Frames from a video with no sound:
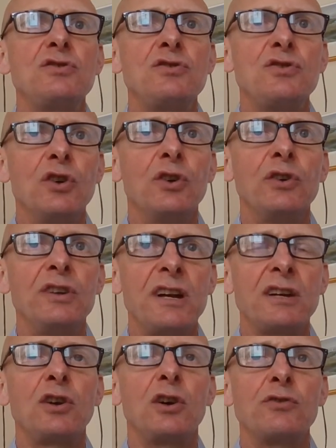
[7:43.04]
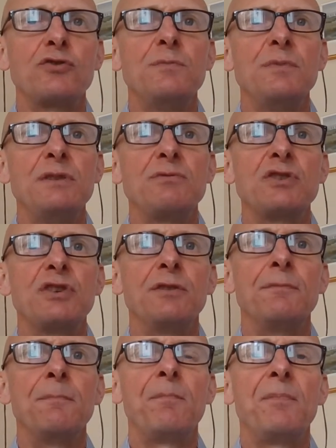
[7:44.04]
join and contribute to.
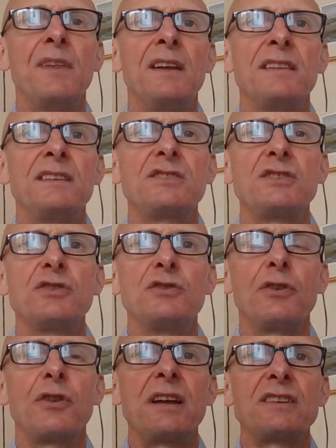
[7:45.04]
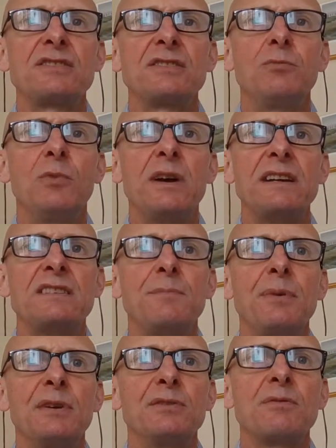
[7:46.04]
This is another excellent way to
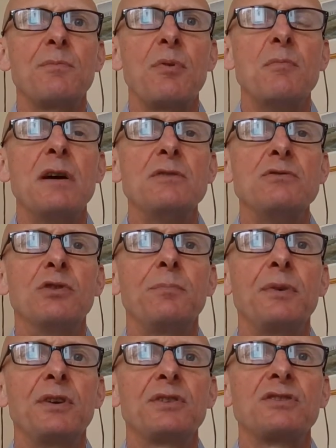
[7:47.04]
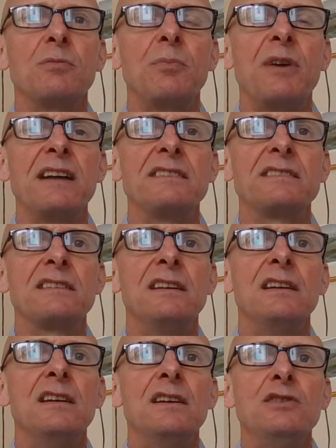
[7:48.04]
build and promote your personal brand.
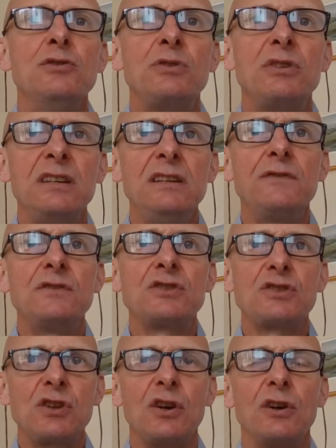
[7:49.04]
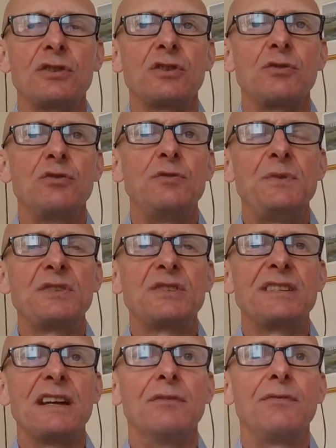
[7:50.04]
You could even start a group
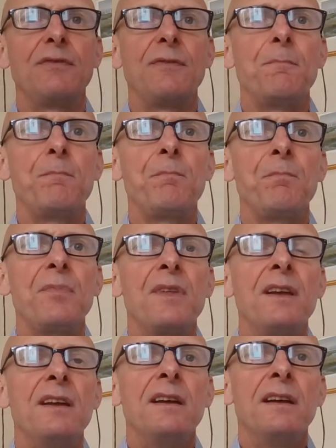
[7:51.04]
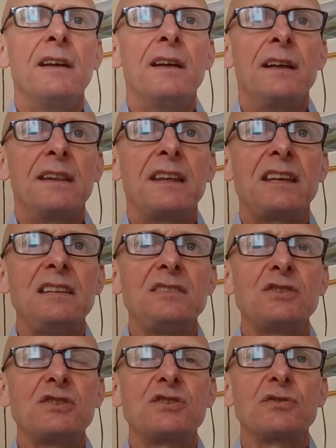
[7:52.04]
yourself. The key
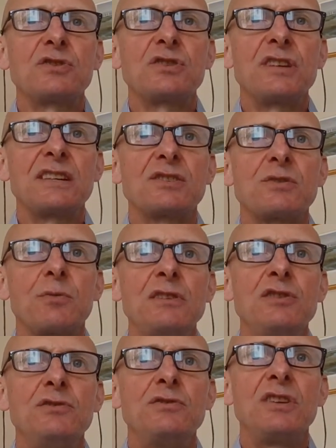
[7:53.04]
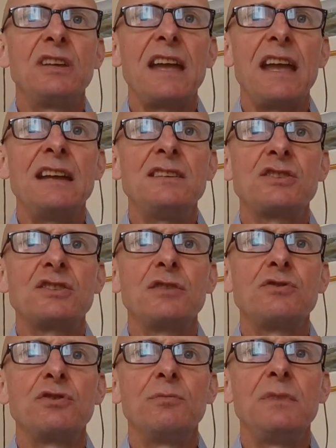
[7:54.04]
to success when using any
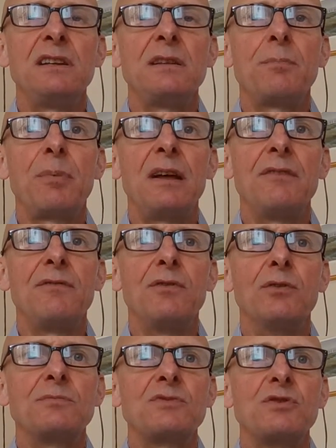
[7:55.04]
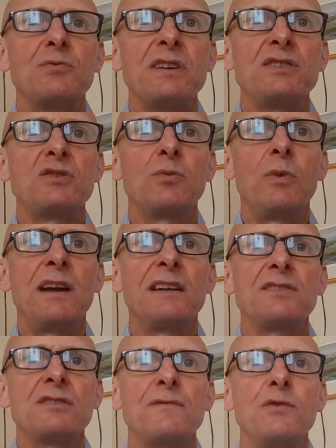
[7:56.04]
social media platform to raise
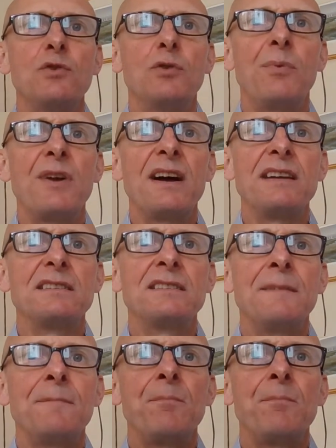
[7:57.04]
awareness of your brand